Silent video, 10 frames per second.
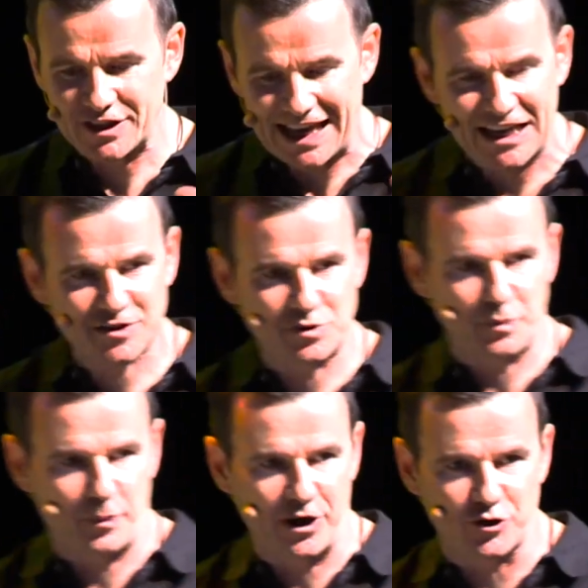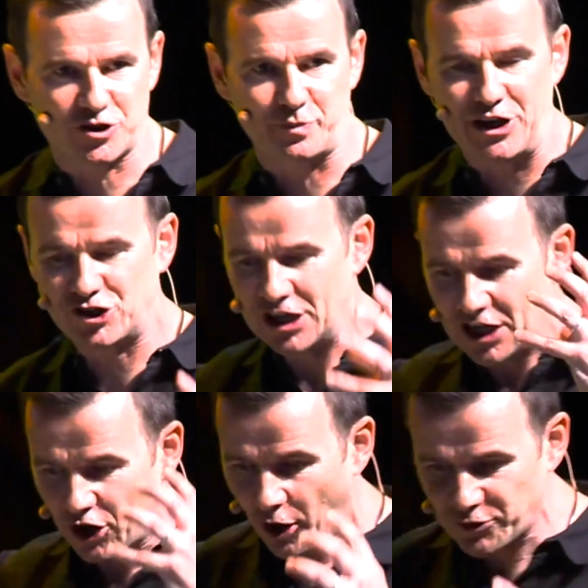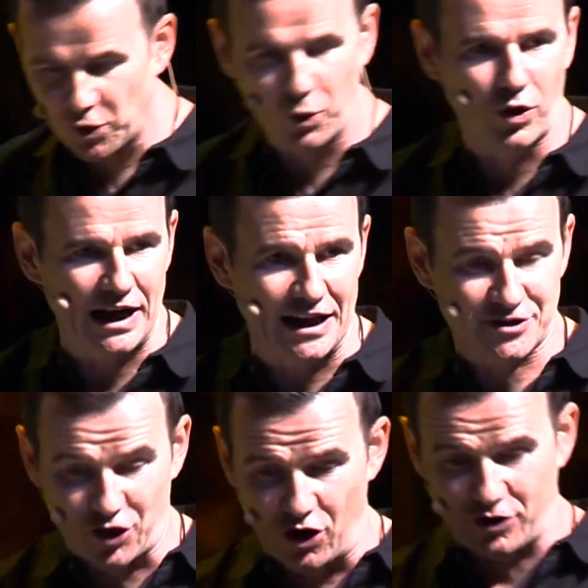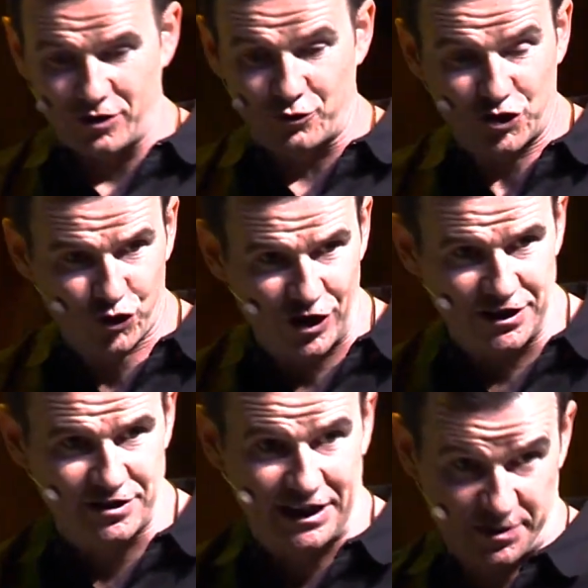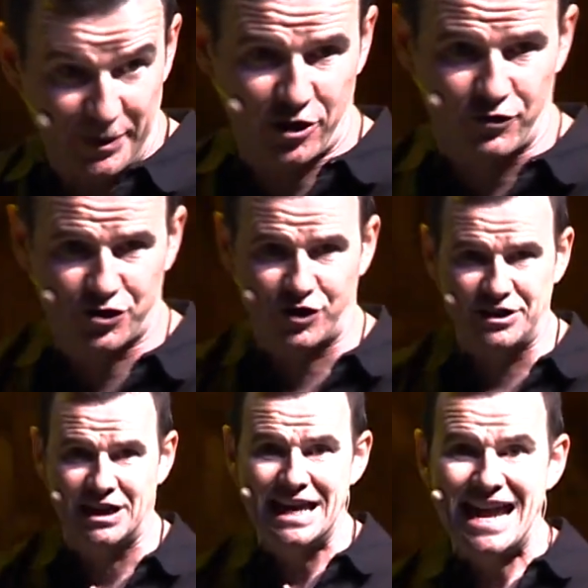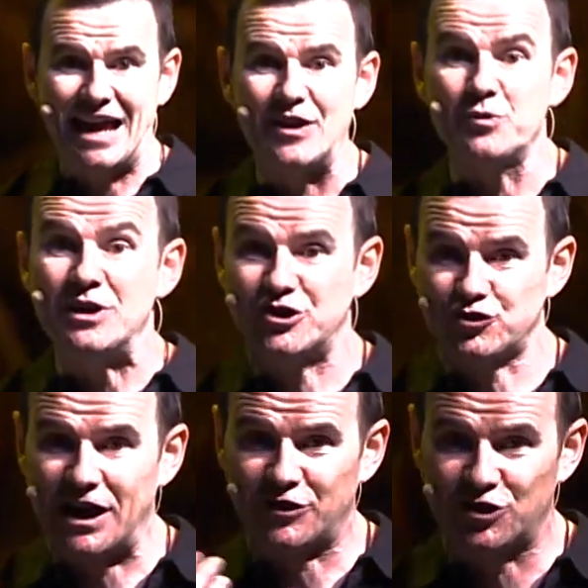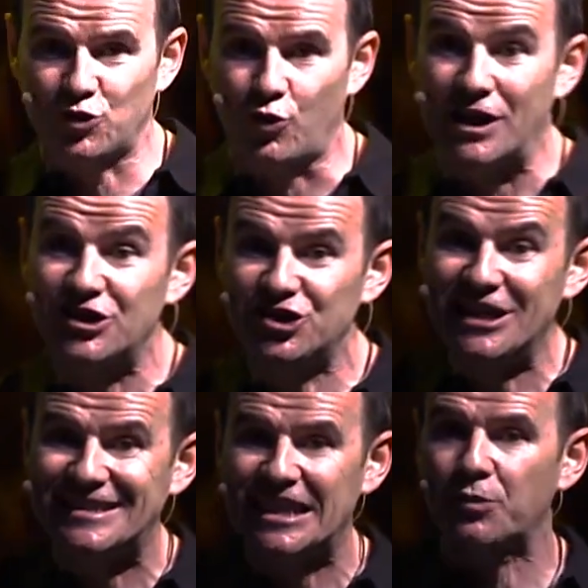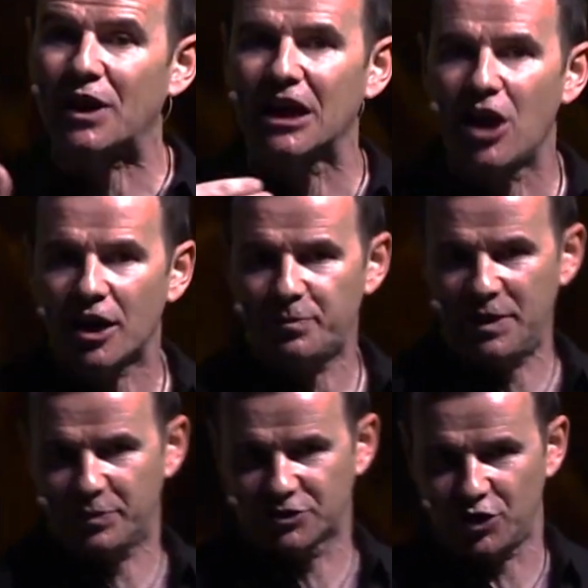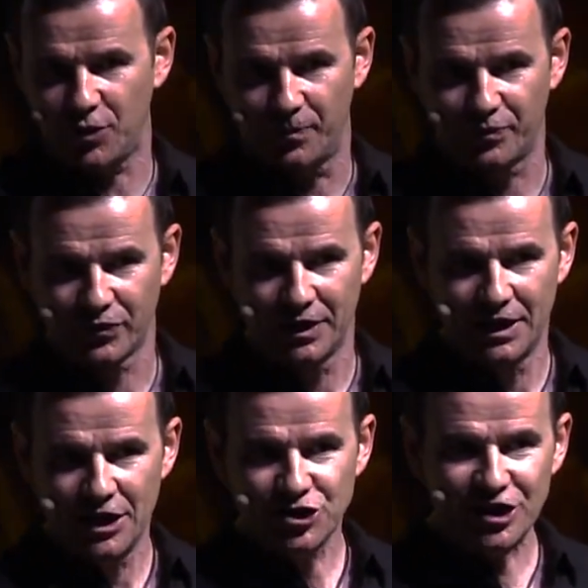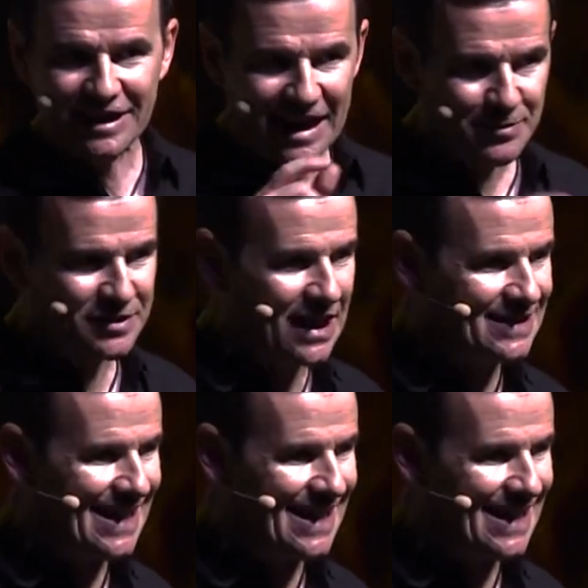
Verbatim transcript: is I ask them to prepare their speech, come to a one last talk, retreat, like speaker retreat, and then we extract the story. And she did what a lot of people do. She came to that